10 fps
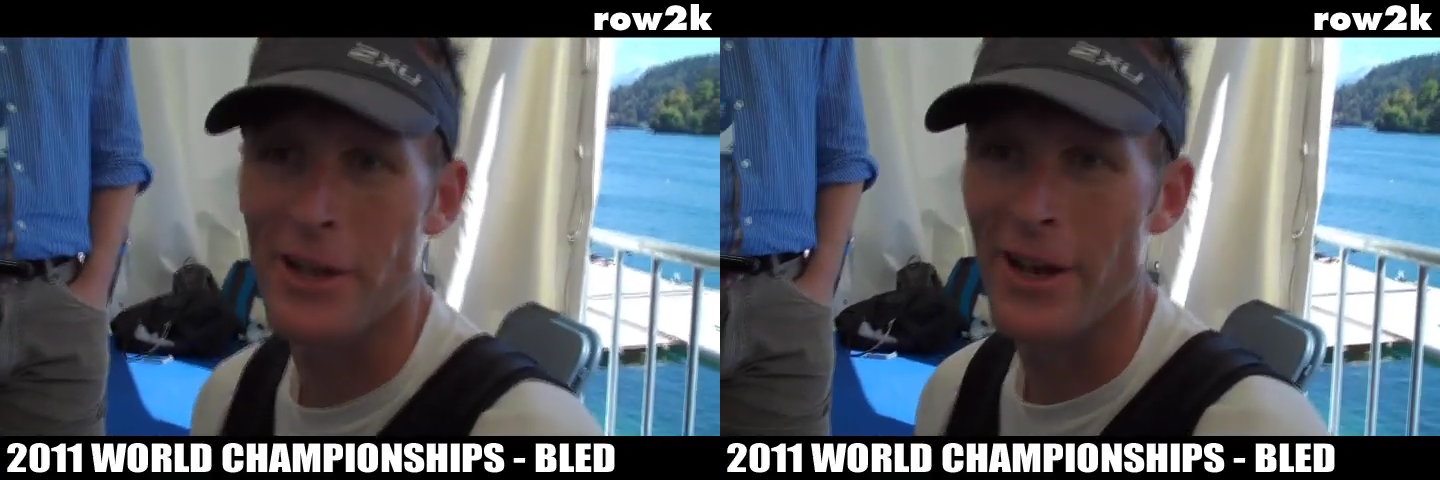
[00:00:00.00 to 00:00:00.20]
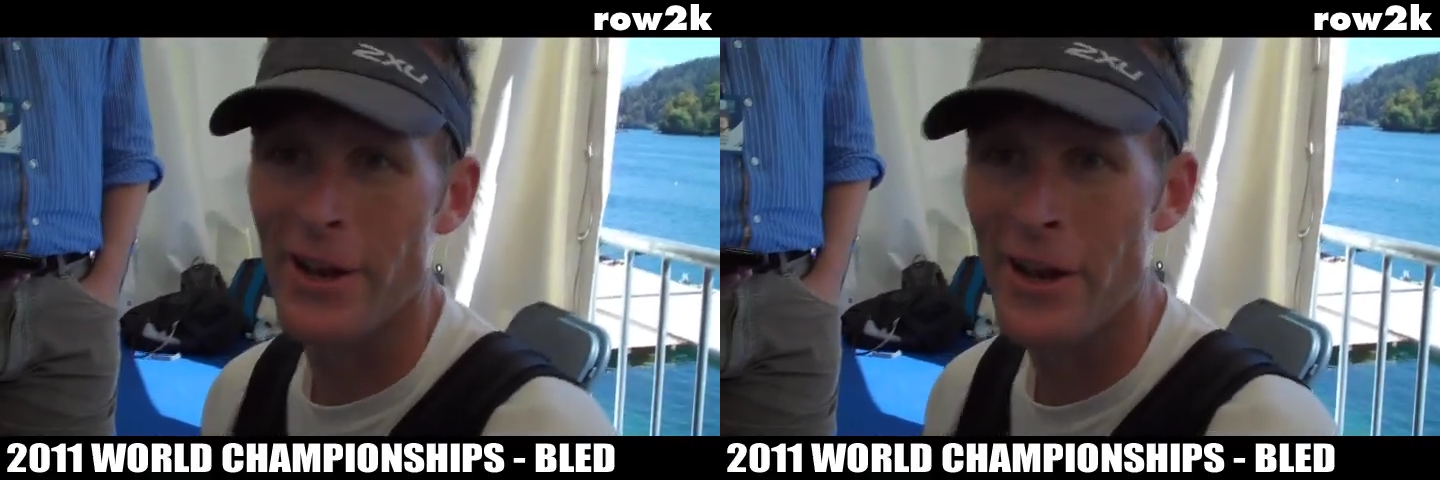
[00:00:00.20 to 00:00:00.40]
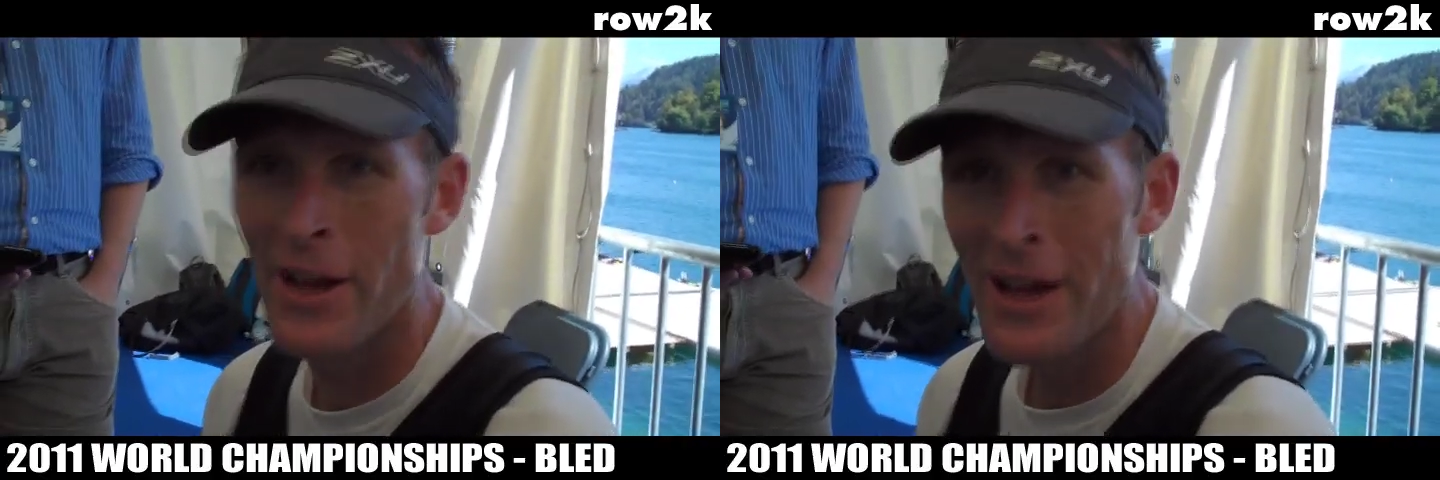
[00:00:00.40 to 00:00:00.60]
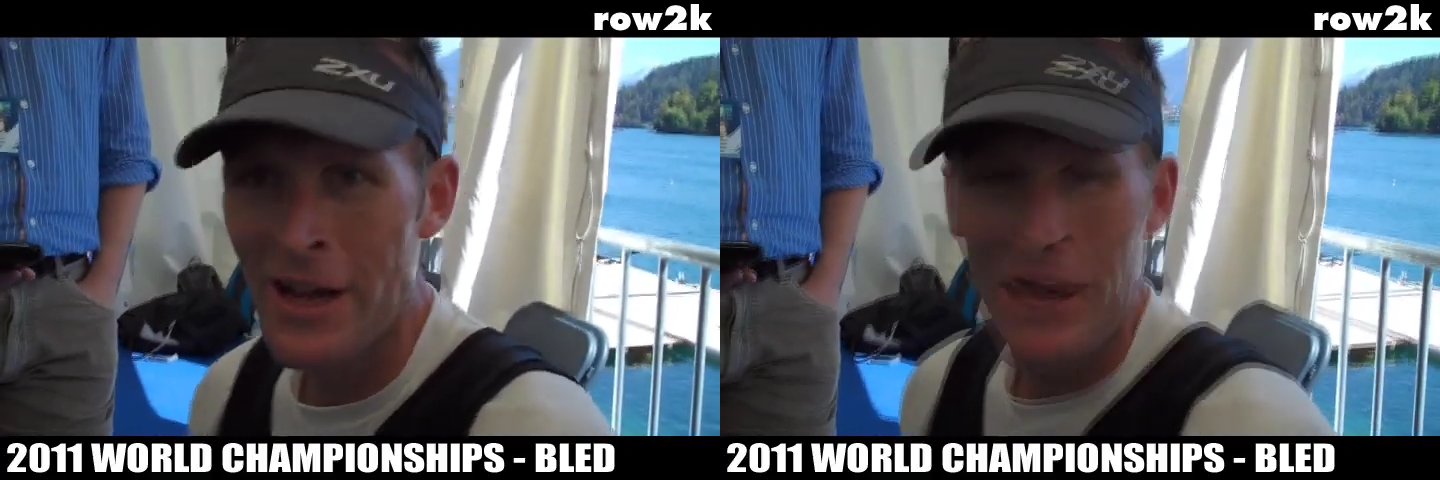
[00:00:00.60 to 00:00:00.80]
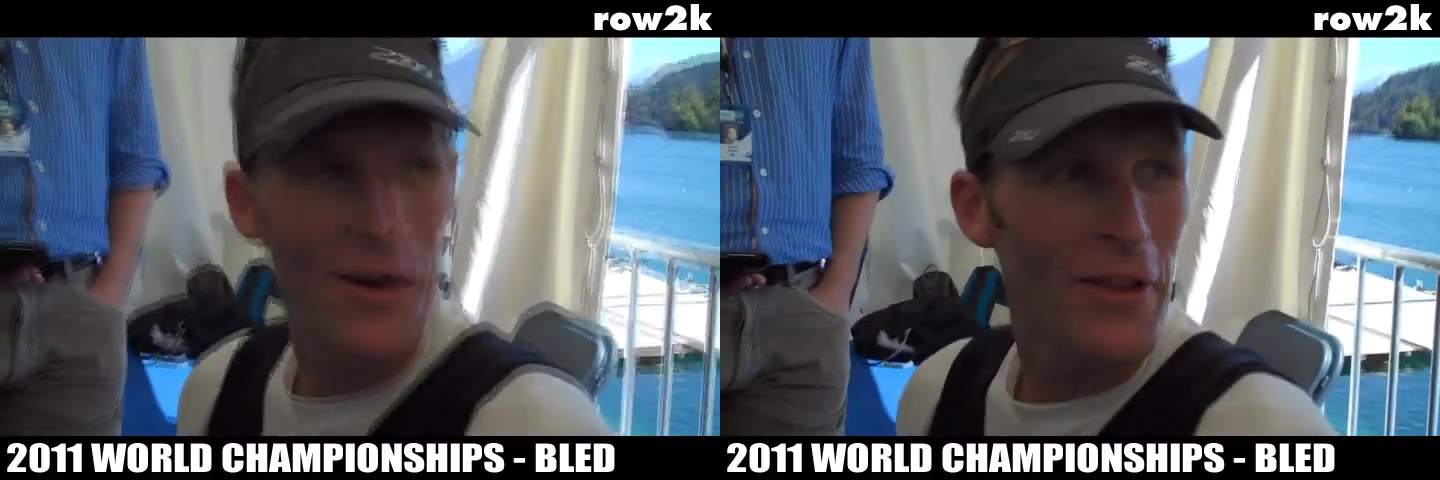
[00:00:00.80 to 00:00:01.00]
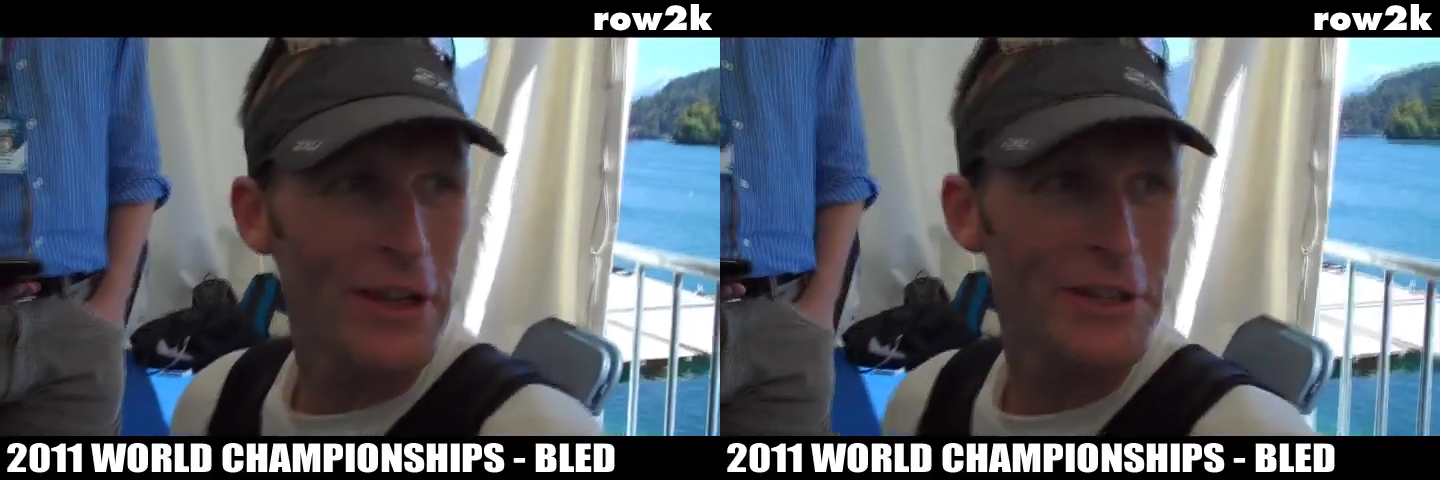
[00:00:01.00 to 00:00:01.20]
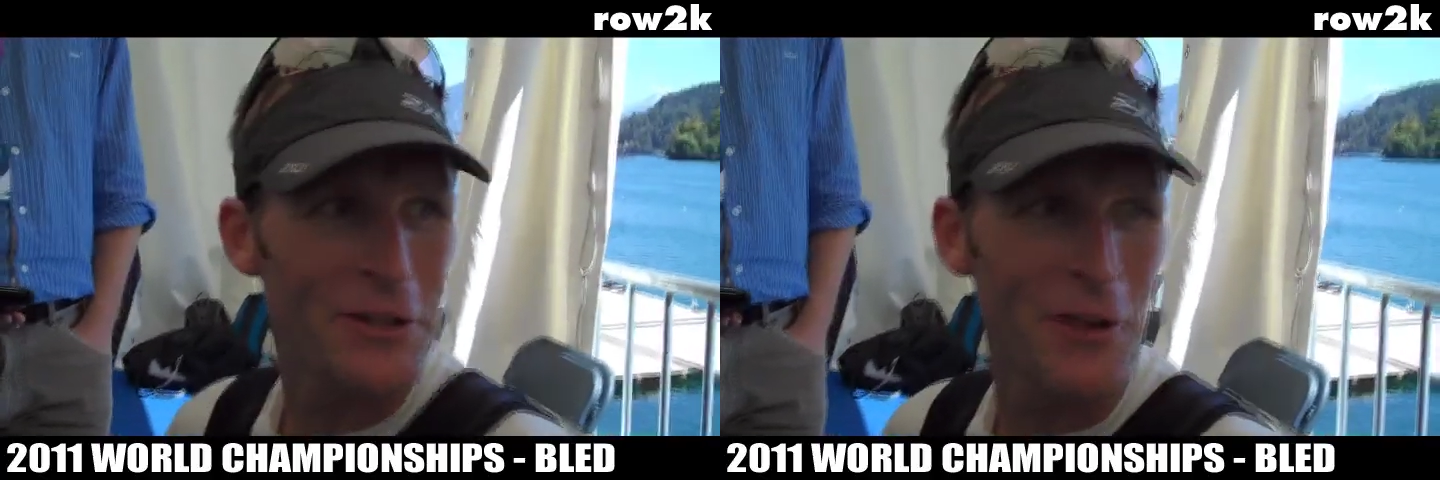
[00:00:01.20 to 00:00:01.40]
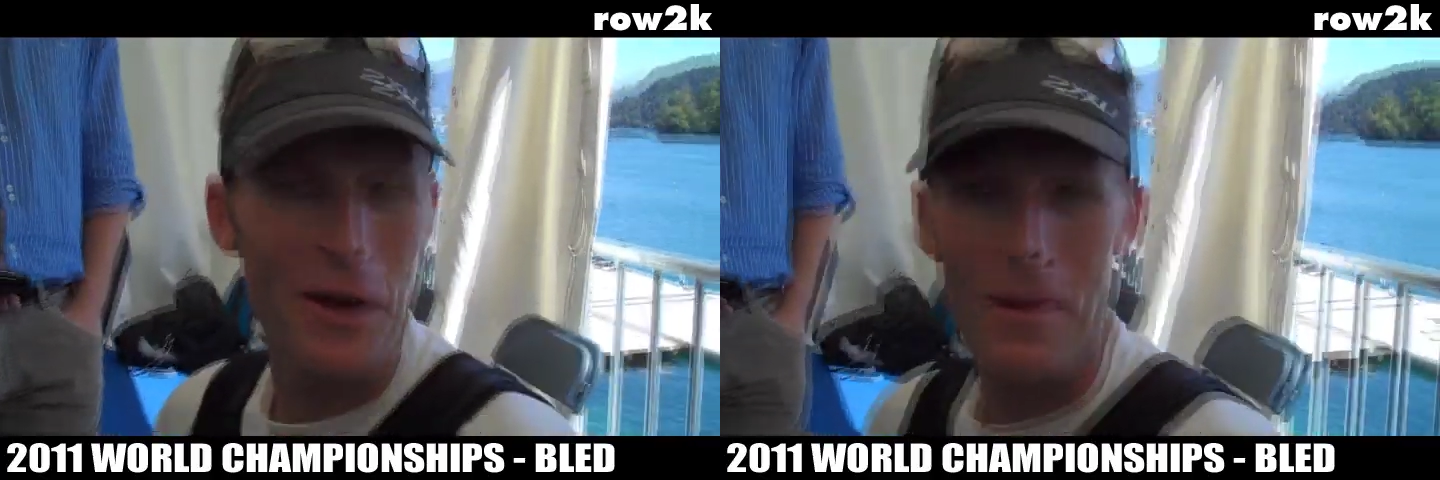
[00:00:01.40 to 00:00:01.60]
And I think you
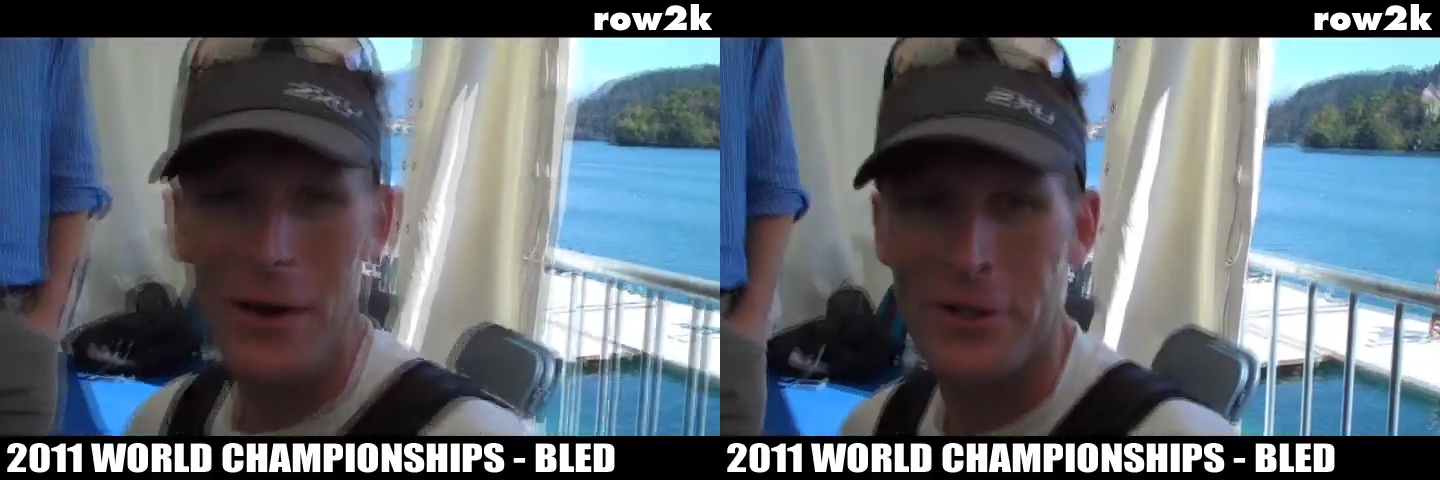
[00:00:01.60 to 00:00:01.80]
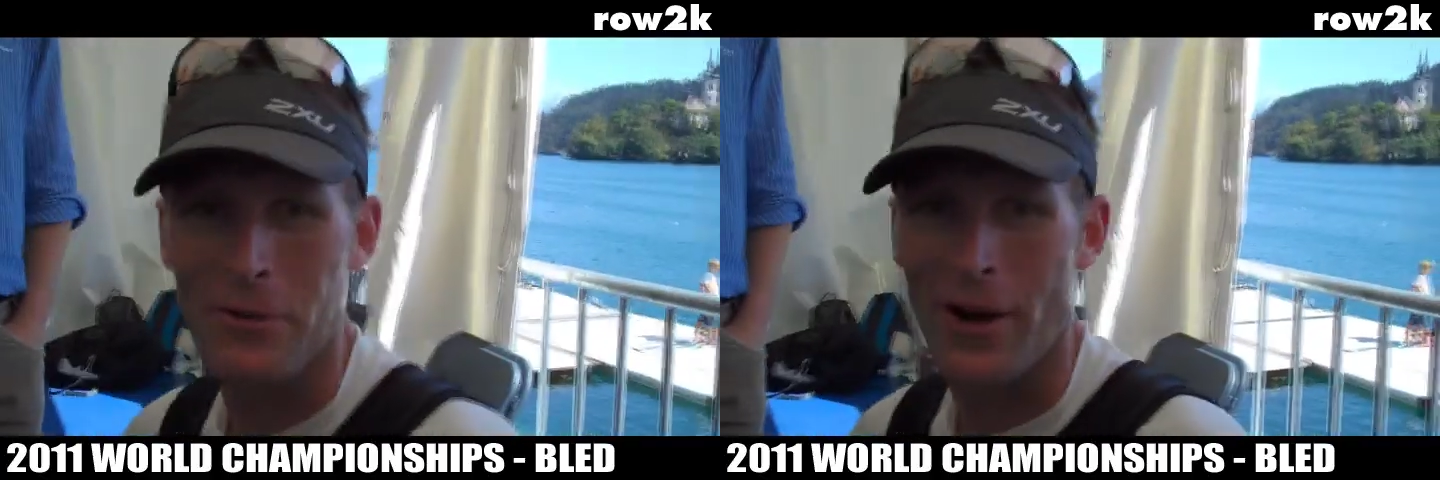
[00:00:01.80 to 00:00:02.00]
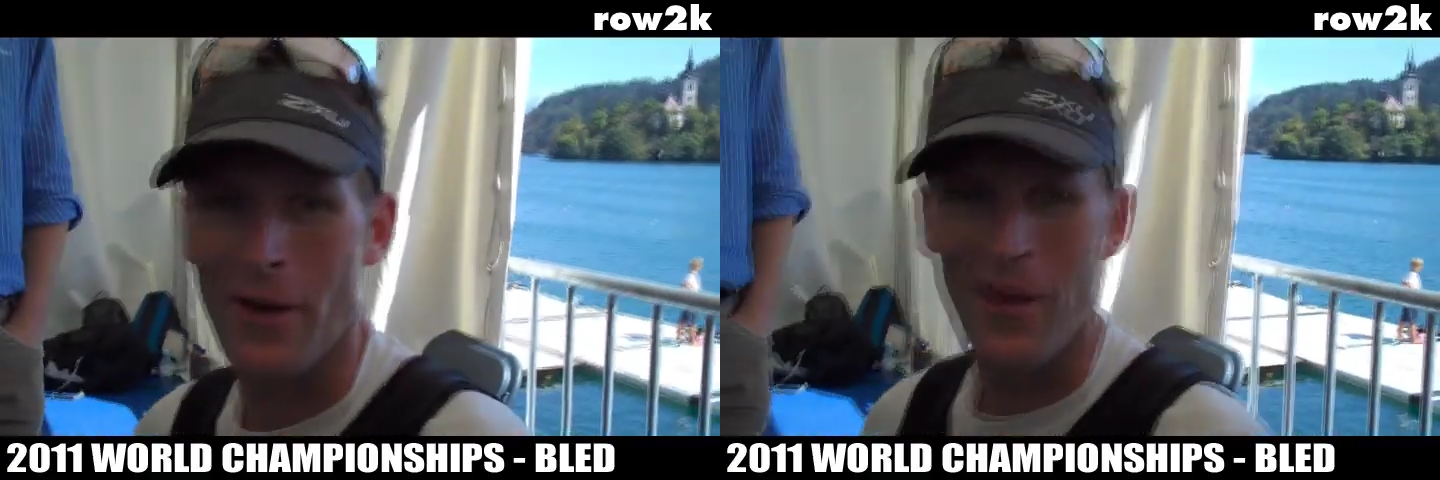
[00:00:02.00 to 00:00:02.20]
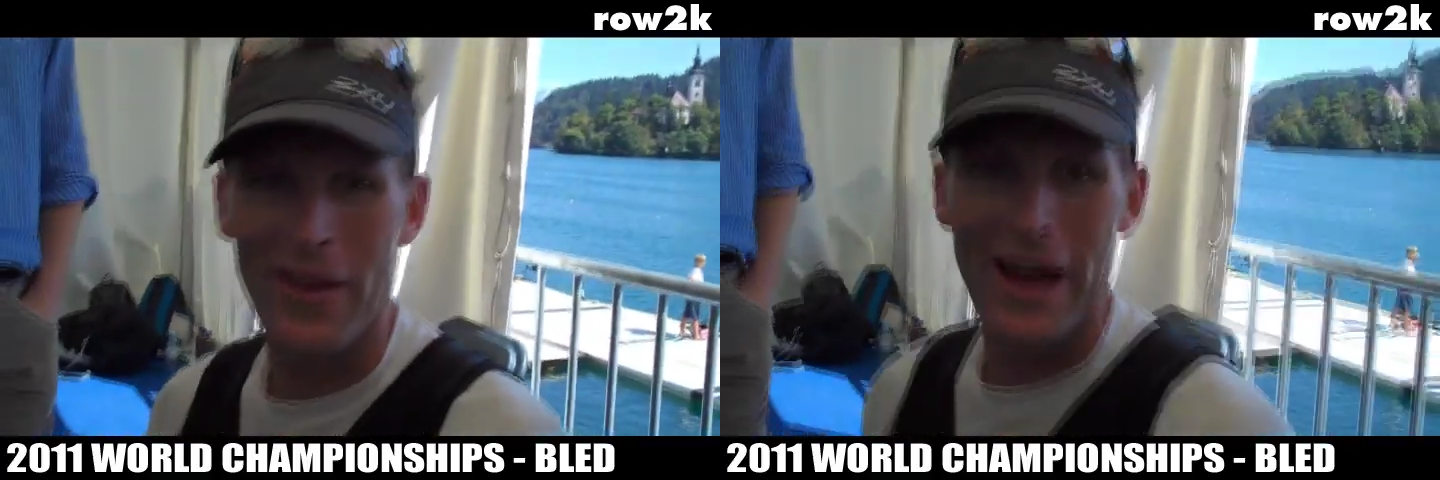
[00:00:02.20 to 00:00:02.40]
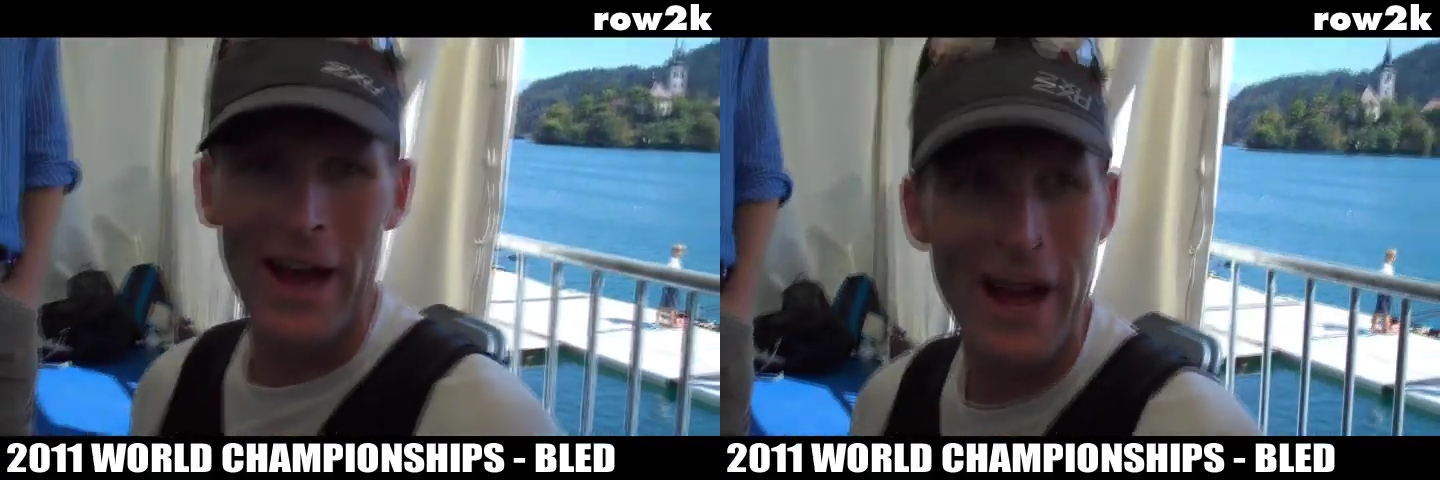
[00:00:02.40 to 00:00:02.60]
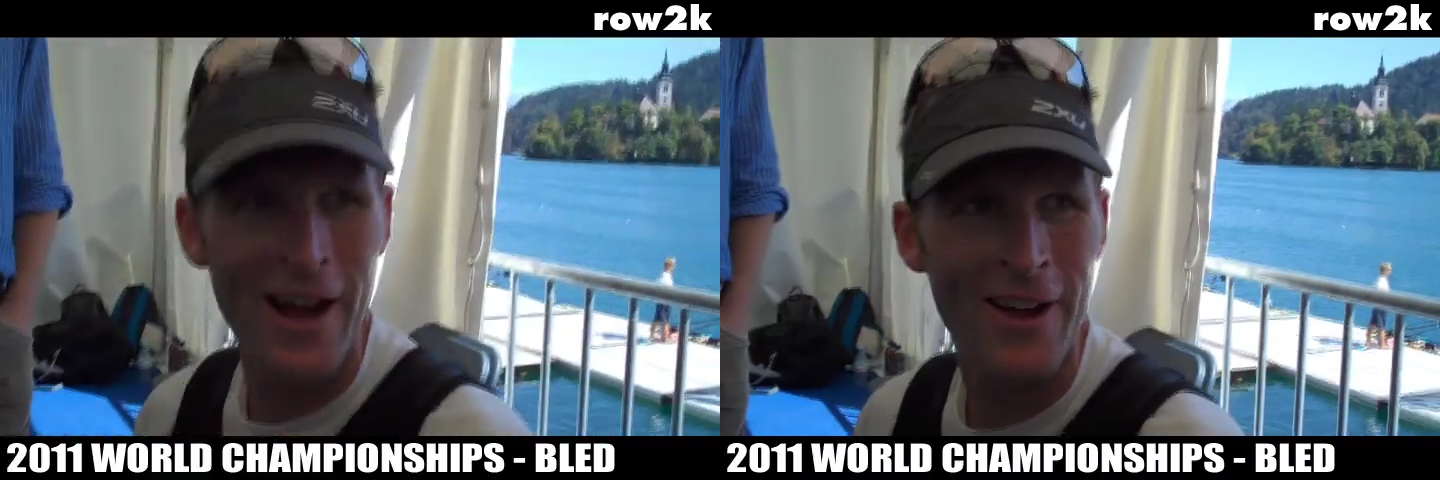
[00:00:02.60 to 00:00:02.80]
saw the emotion when I won that.